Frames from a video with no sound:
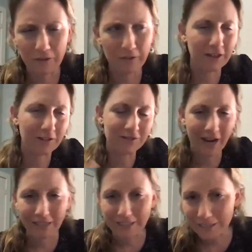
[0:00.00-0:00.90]
they think of
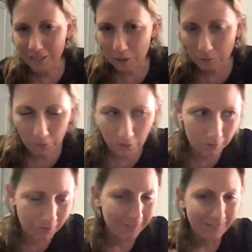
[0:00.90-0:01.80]
Tiny Tim
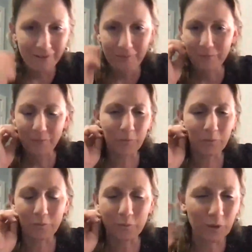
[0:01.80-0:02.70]
or
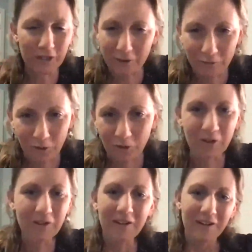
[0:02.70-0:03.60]
whatever.